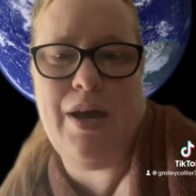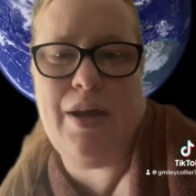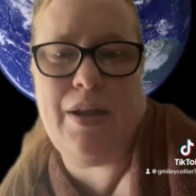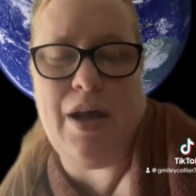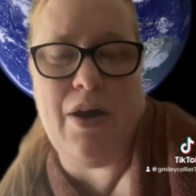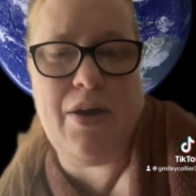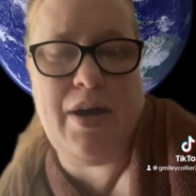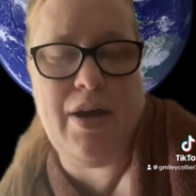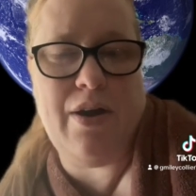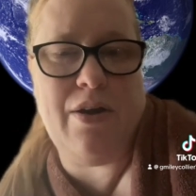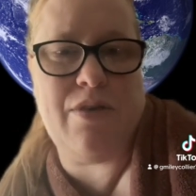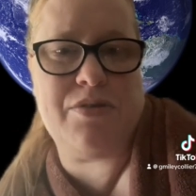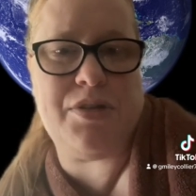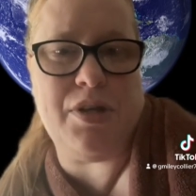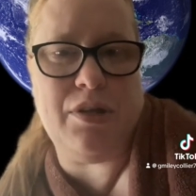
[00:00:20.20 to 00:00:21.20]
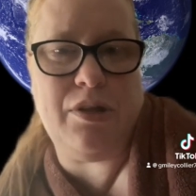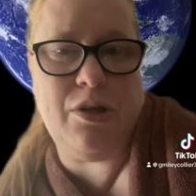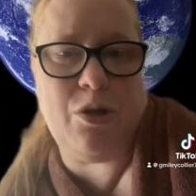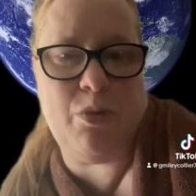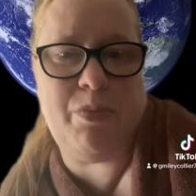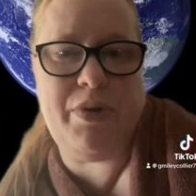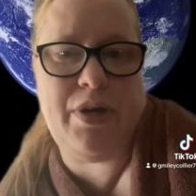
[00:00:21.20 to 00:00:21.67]
Now here's a
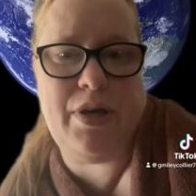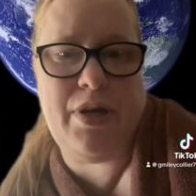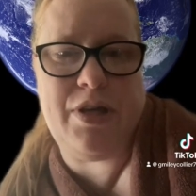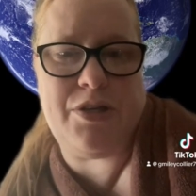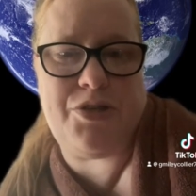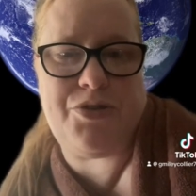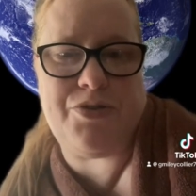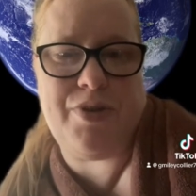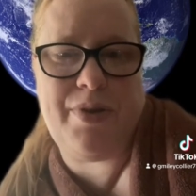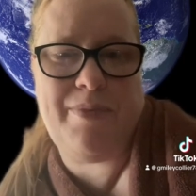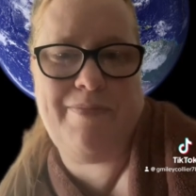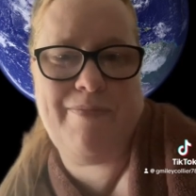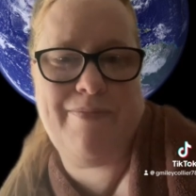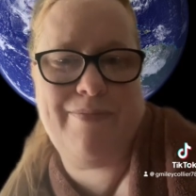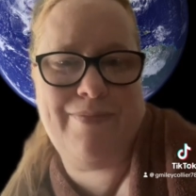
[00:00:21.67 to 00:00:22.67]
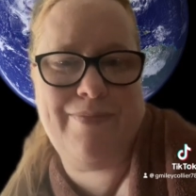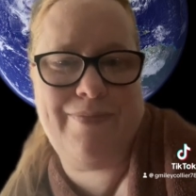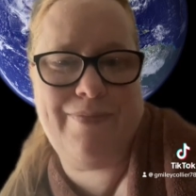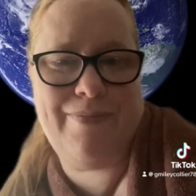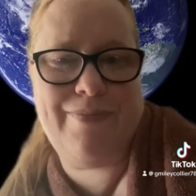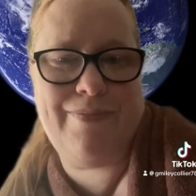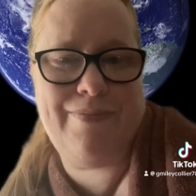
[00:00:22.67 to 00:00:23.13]
little bit of history.
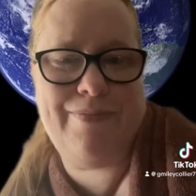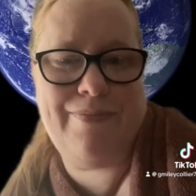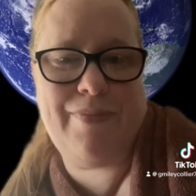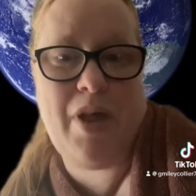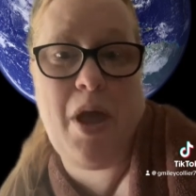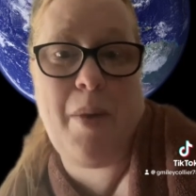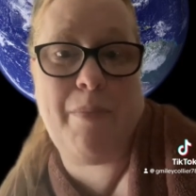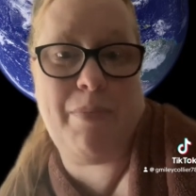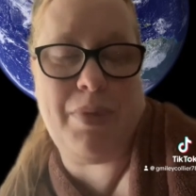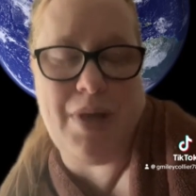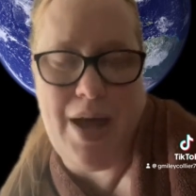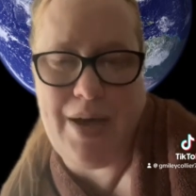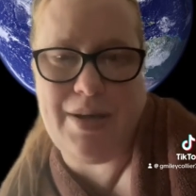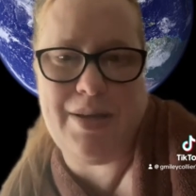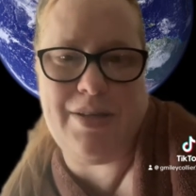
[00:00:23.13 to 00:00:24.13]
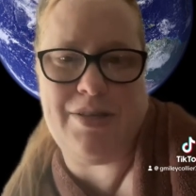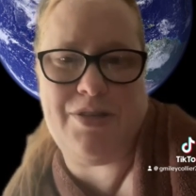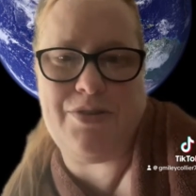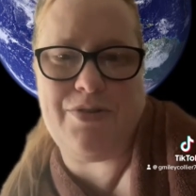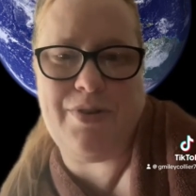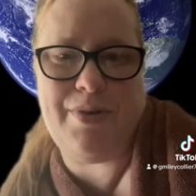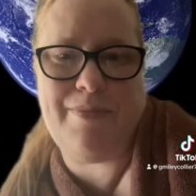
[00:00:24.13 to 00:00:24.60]
Black
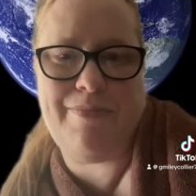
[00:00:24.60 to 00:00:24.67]
history.